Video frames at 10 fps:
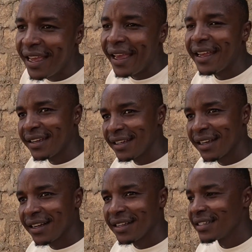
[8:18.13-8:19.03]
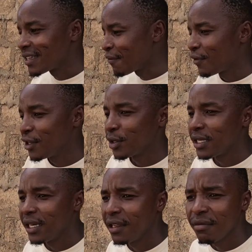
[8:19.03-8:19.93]
And some friends were
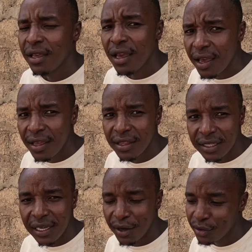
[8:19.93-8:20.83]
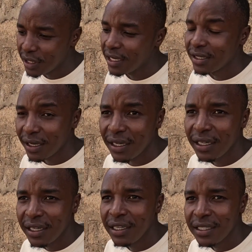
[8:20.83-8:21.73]
telling me, hey, this house has
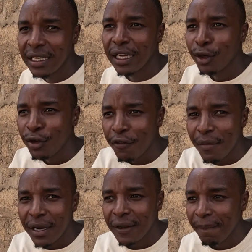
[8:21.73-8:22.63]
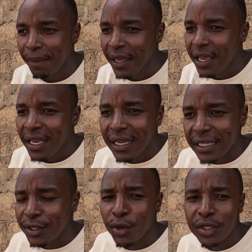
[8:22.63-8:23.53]
really eaten a lot of money. It
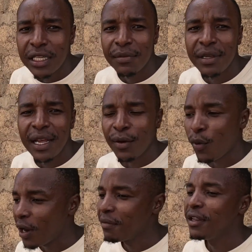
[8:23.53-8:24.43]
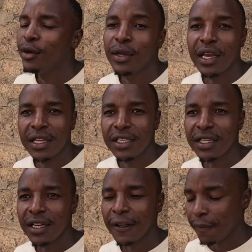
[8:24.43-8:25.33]
has costed me like 1 million Kenya
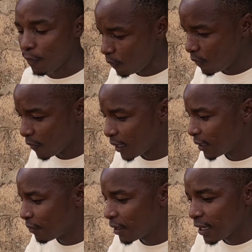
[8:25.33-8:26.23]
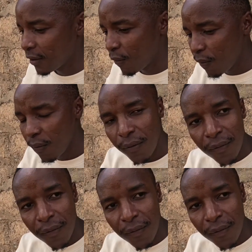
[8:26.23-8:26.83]
shilling. And I'm like, will